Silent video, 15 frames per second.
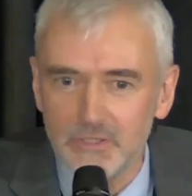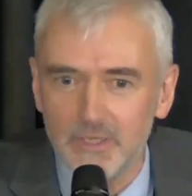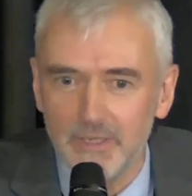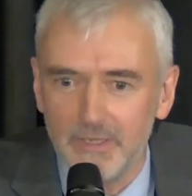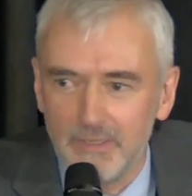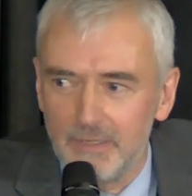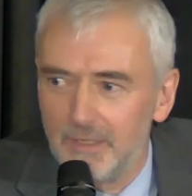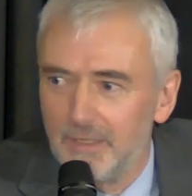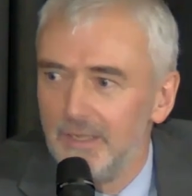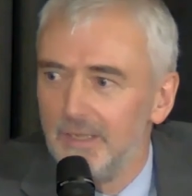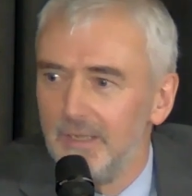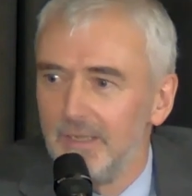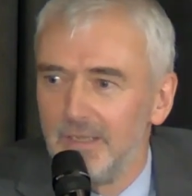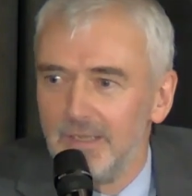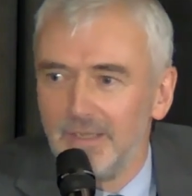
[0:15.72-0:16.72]
and...
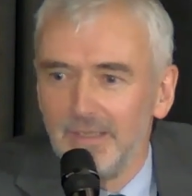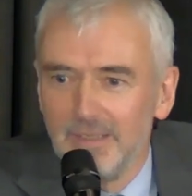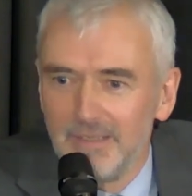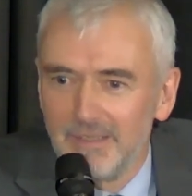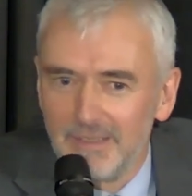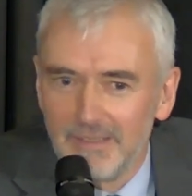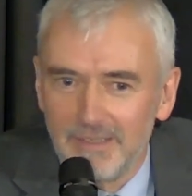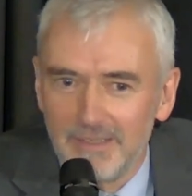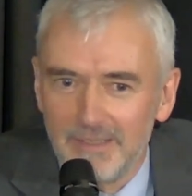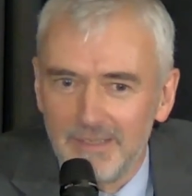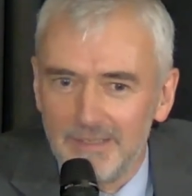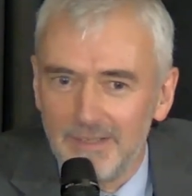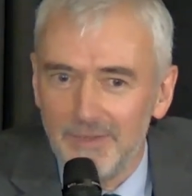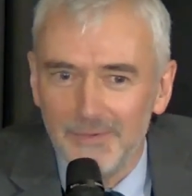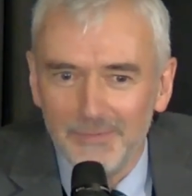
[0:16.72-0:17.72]

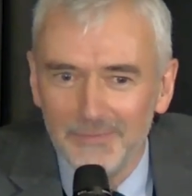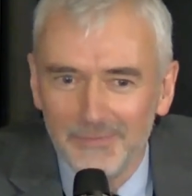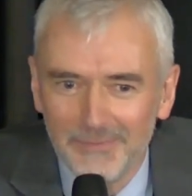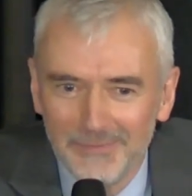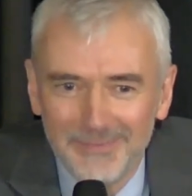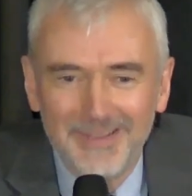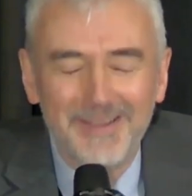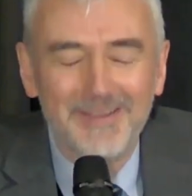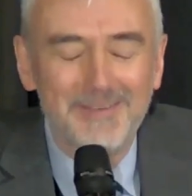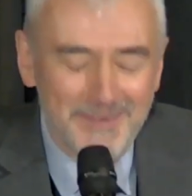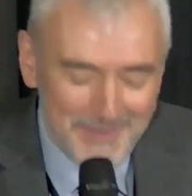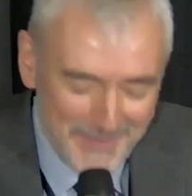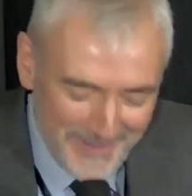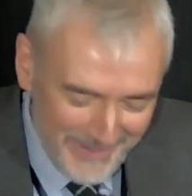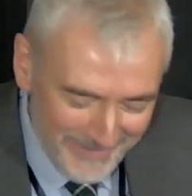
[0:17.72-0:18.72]
No? No?
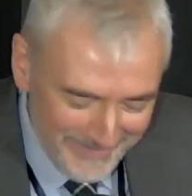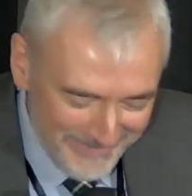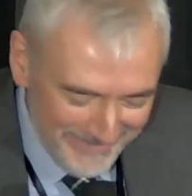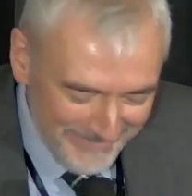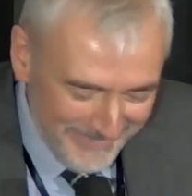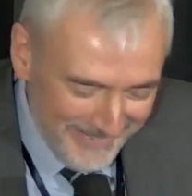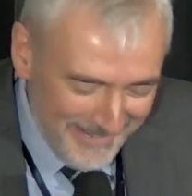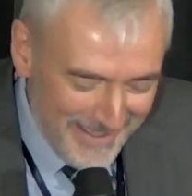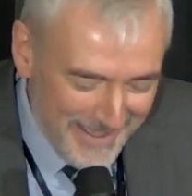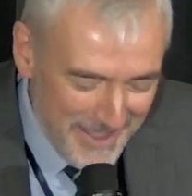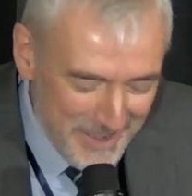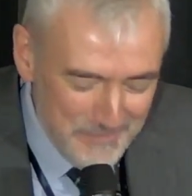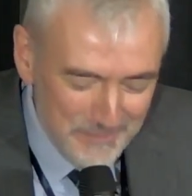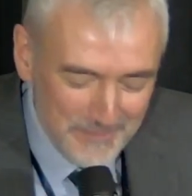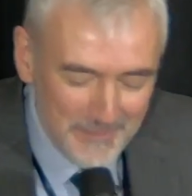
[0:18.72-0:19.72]
Okay. I